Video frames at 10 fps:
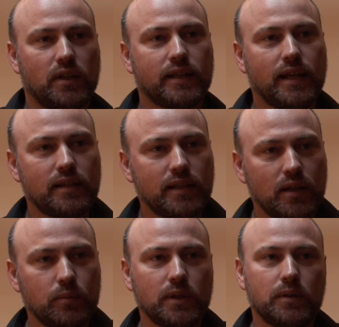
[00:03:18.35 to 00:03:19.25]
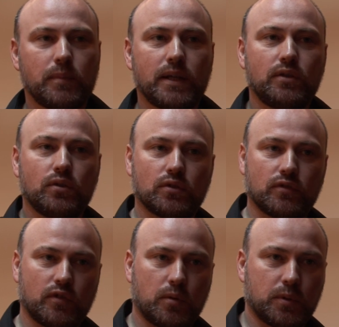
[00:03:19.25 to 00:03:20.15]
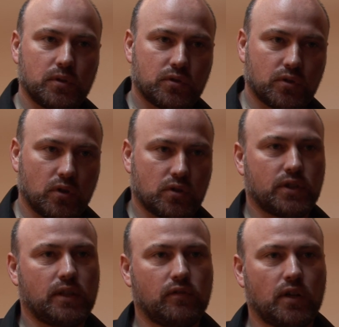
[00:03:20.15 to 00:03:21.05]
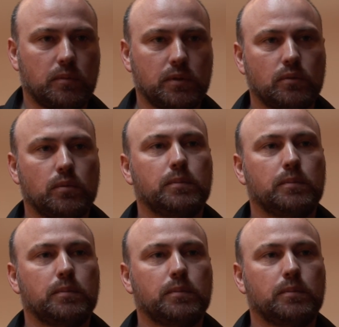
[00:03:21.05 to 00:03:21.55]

again there we made use of an open source environment,